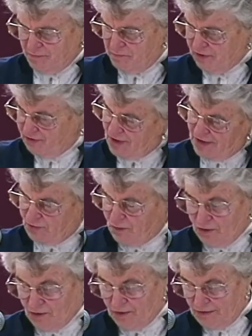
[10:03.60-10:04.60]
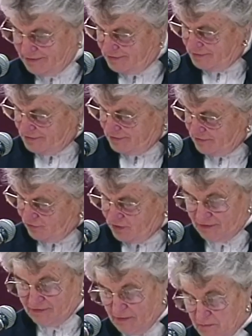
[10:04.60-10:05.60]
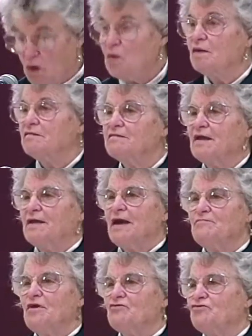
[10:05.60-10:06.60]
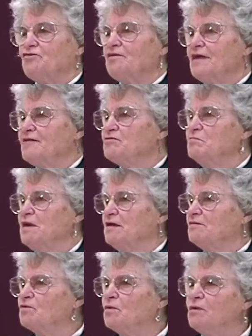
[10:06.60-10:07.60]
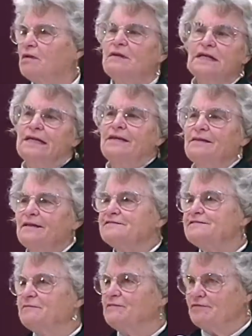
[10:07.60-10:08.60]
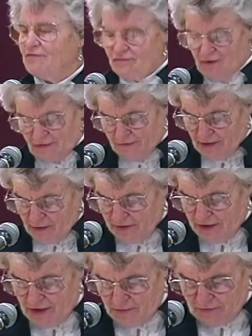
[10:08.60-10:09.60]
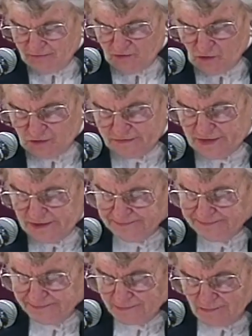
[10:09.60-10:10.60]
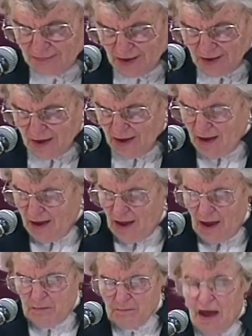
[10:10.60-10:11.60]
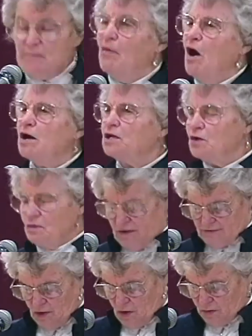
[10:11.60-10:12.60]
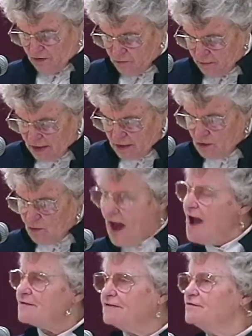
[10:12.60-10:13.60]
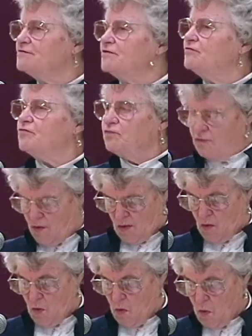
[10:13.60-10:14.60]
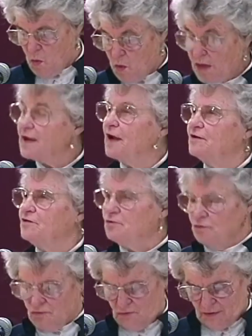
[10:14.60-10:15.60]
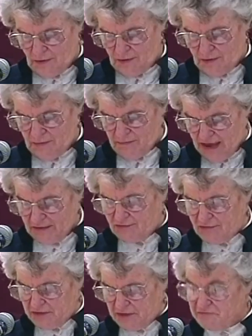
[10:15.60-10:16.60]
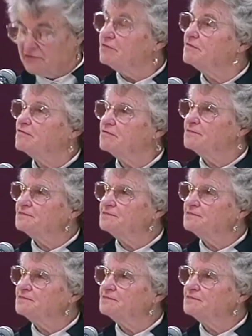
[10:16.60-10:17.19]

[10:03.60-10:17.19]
besides what all the things that Moe has said. I'm not sure that's me at all. That's some of the things I became involved in. My motto has always been to act as if what I do makes a difference,